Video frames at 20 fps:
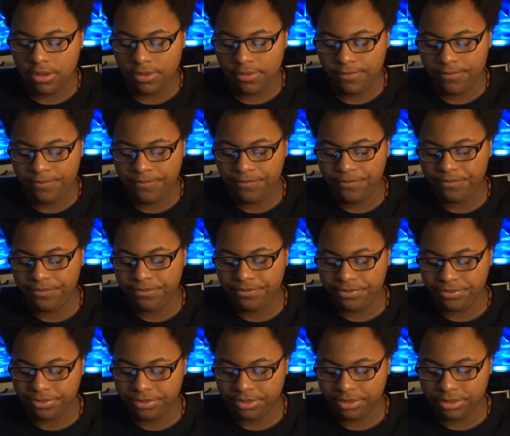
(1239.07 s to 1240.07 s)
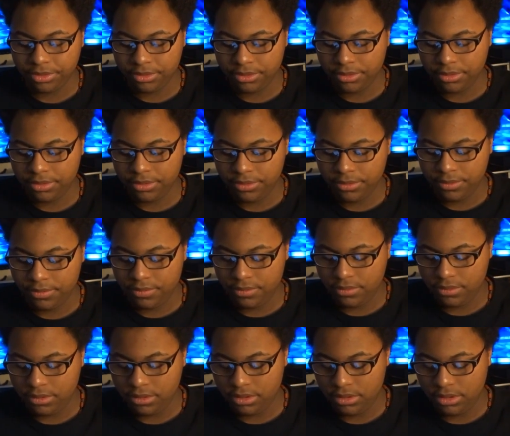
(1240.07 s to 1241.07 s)

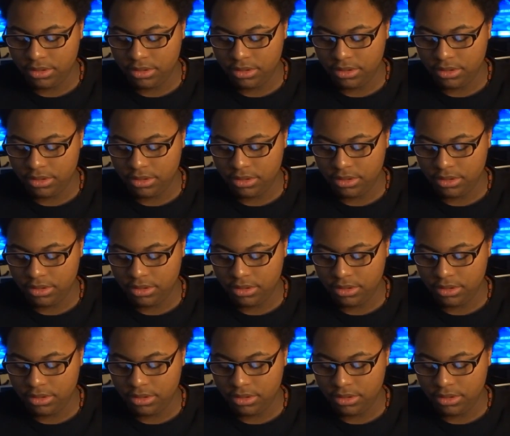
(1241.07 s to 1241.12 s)
Nobody speaks.